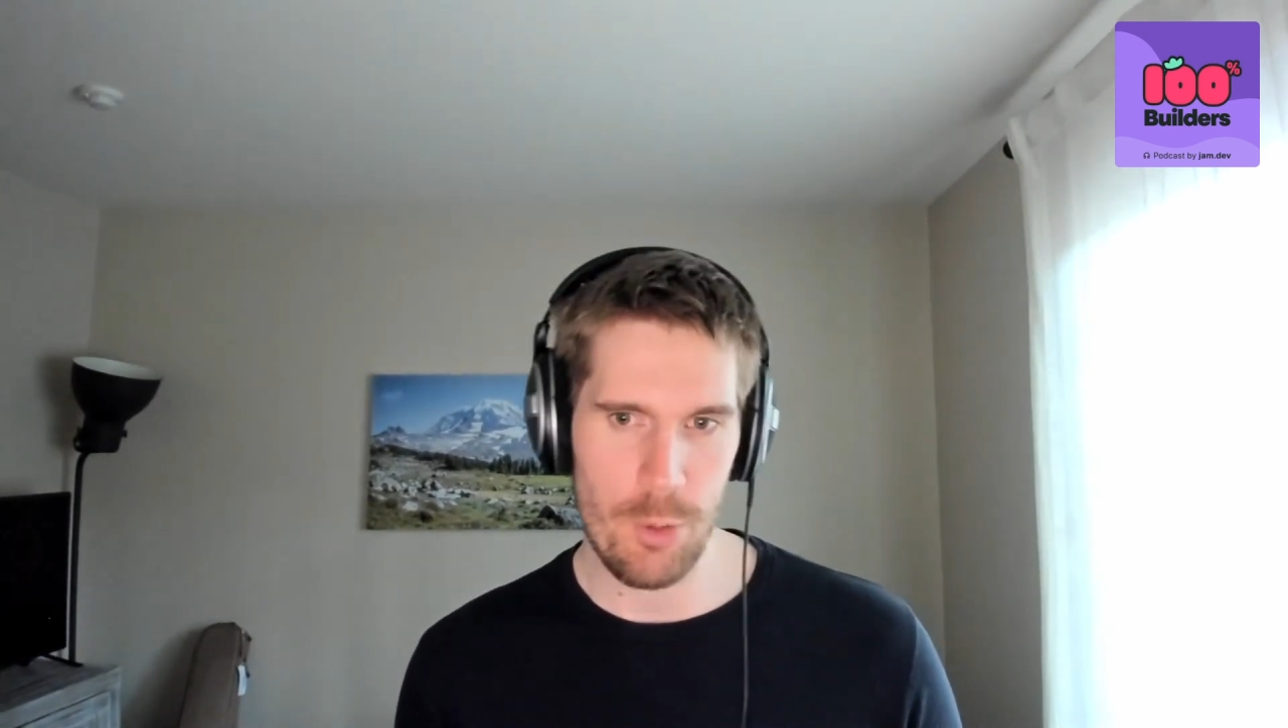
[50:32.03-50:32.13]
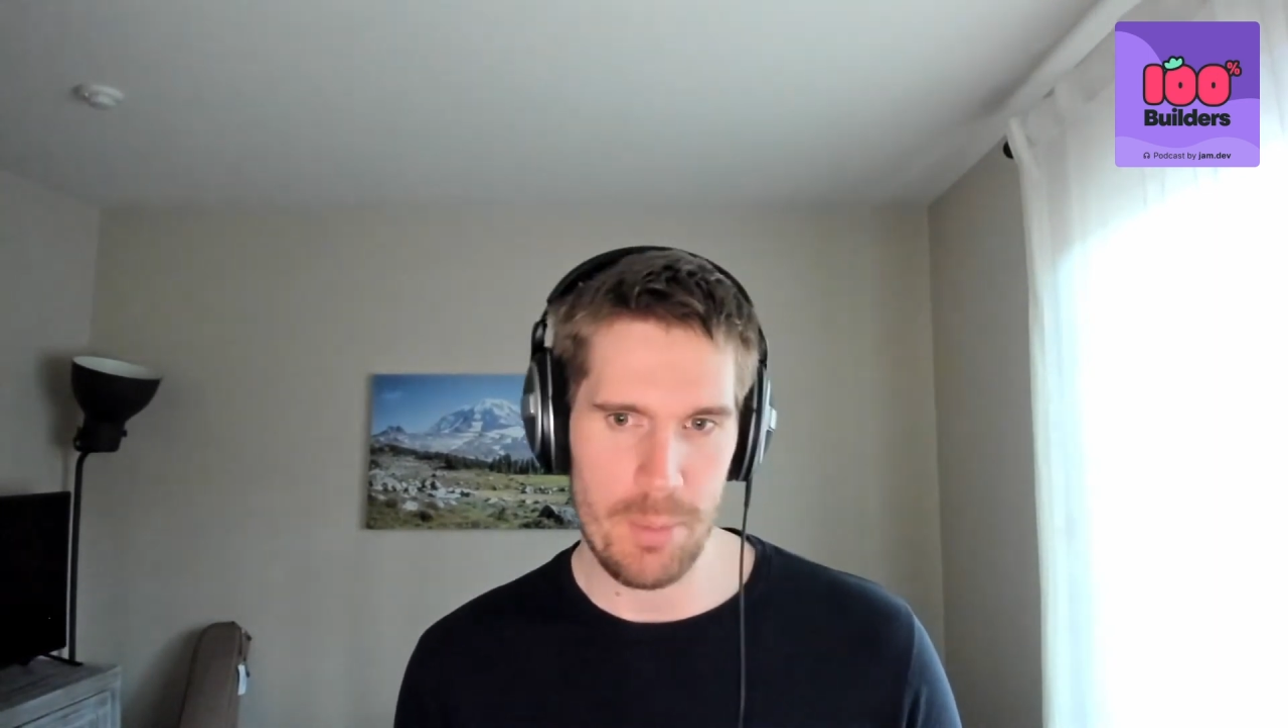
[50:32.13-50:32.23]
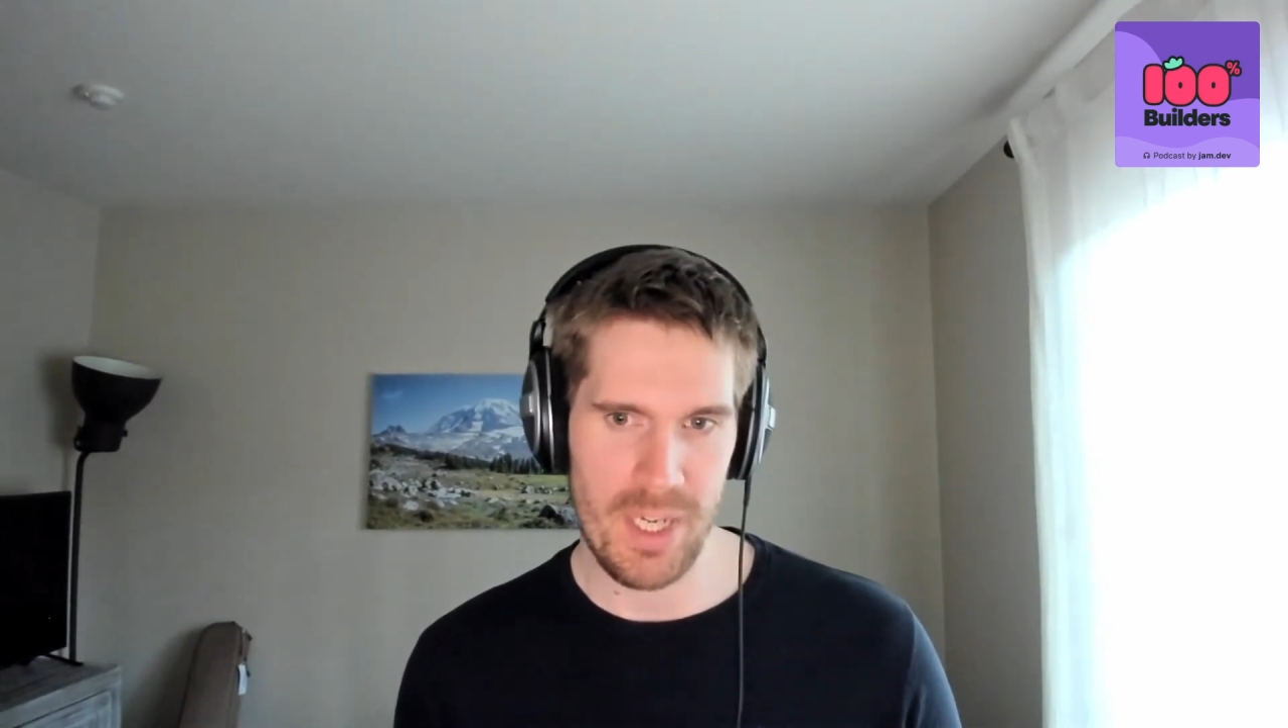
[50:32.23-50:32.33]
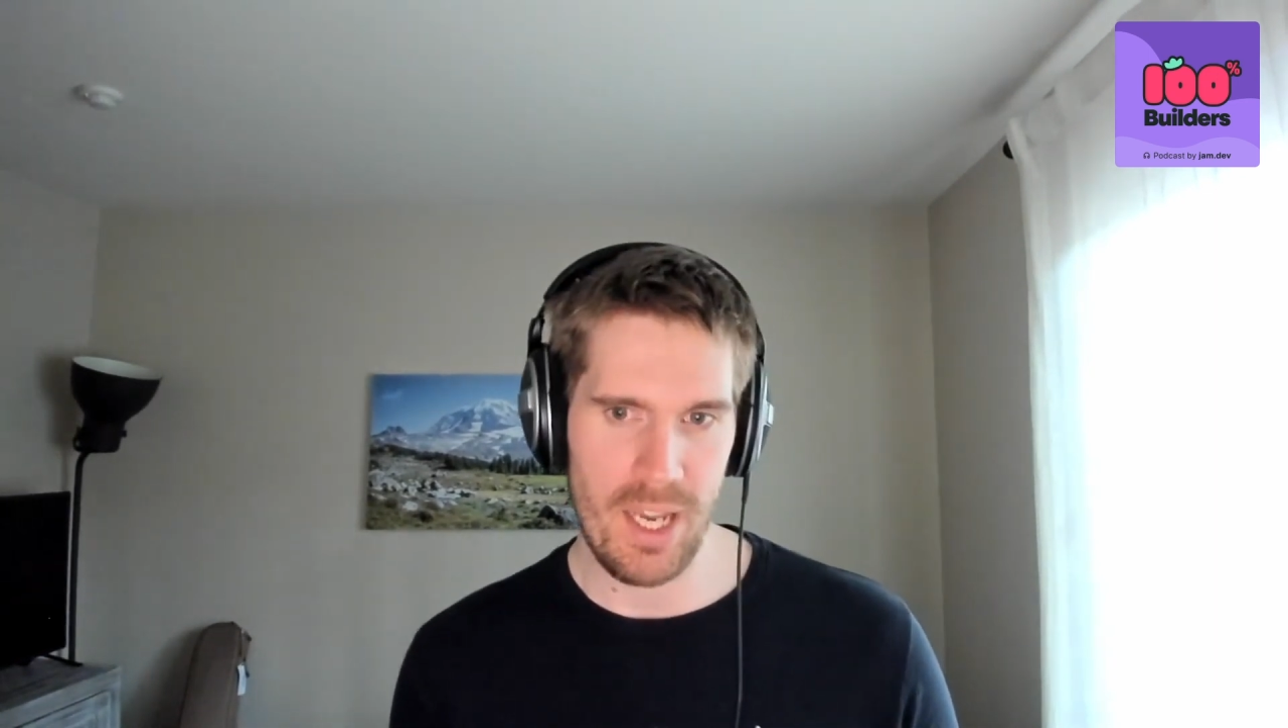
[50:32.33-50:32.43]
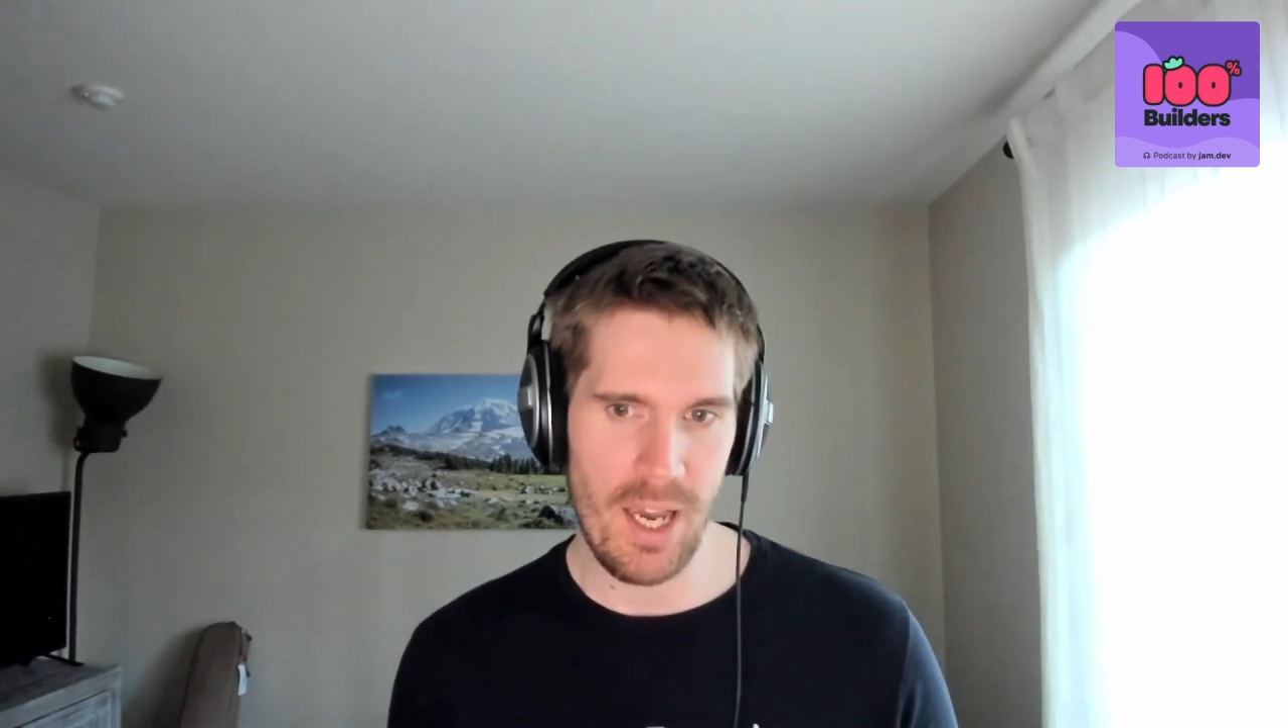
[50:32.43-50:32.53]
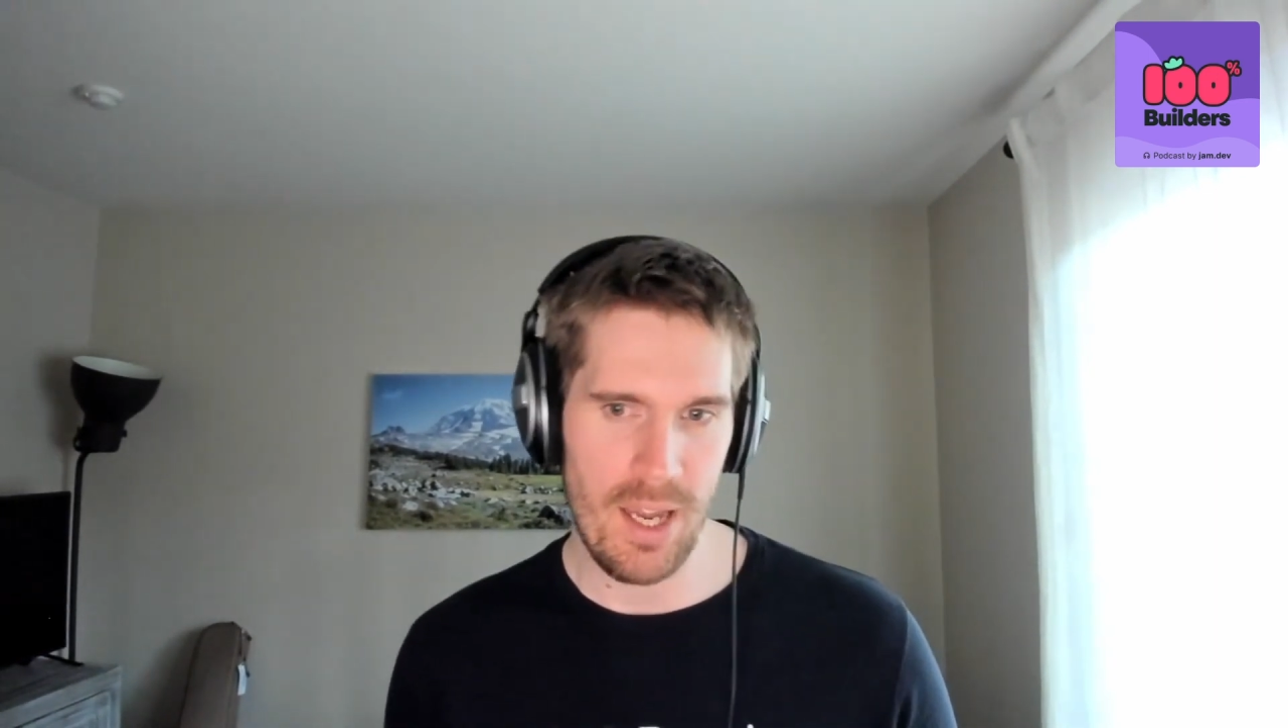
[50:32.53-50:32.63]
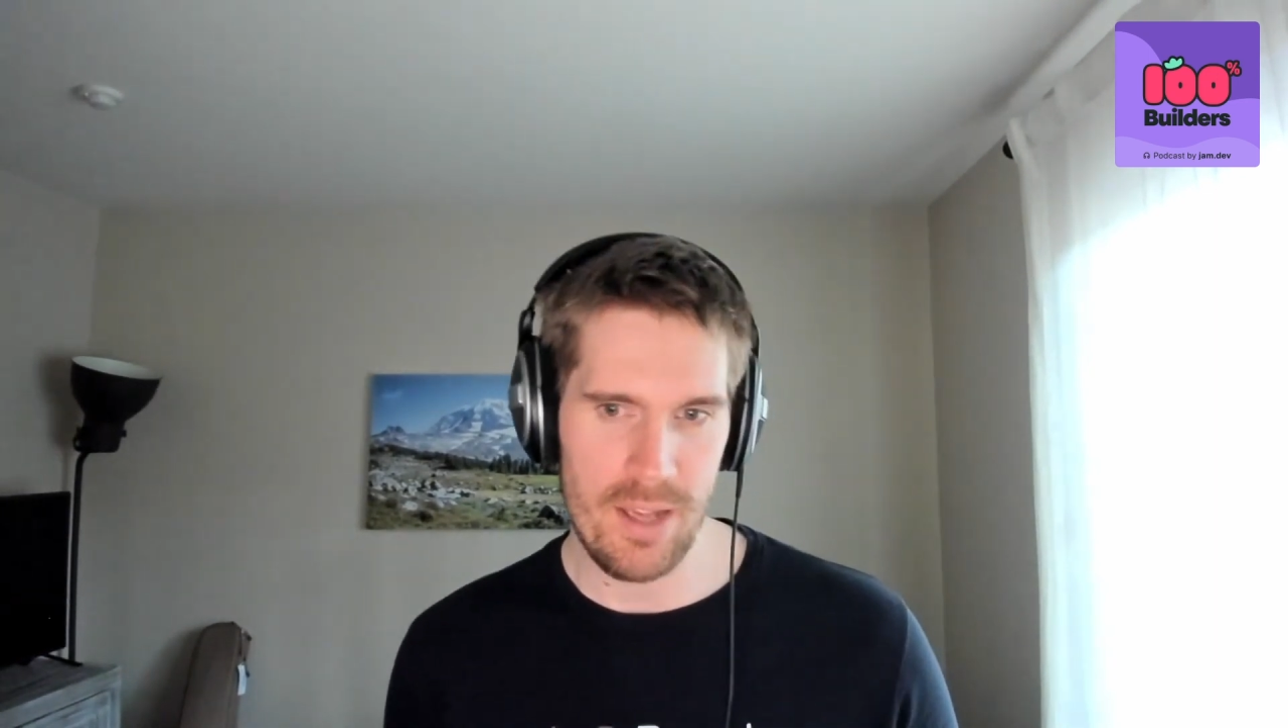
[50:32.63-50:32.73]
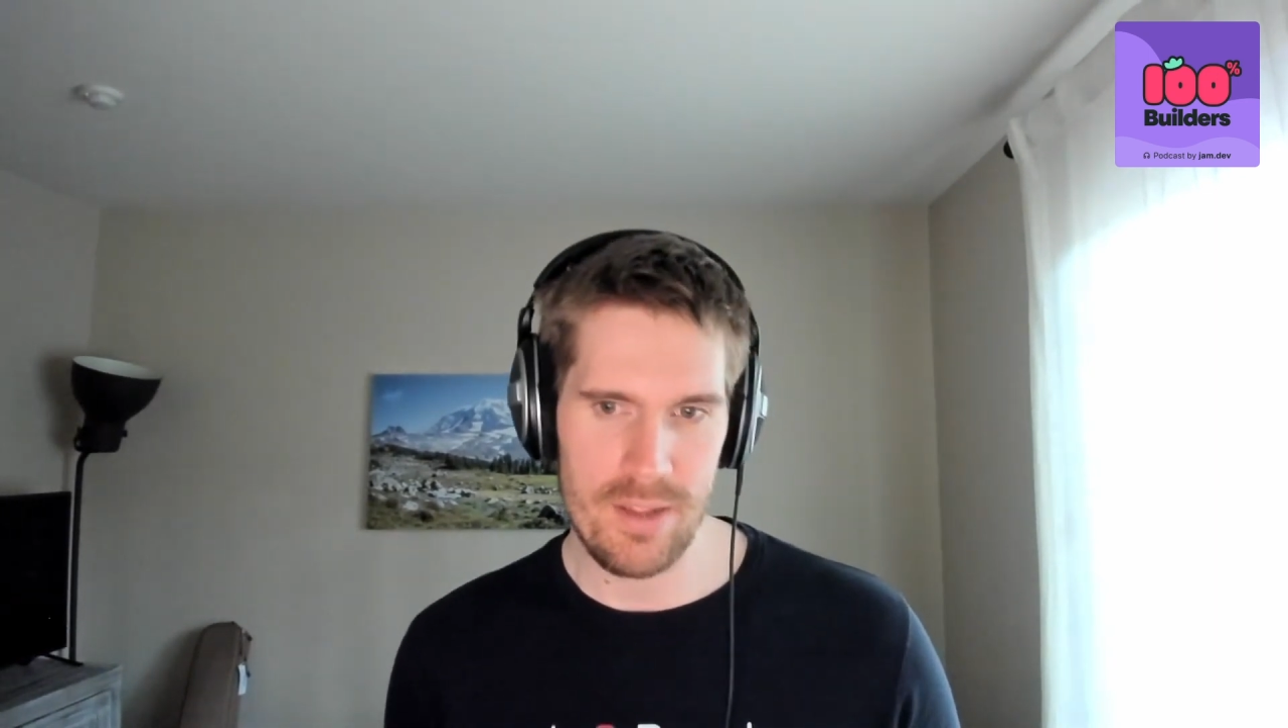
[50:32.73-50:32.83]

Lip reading: OpenAI.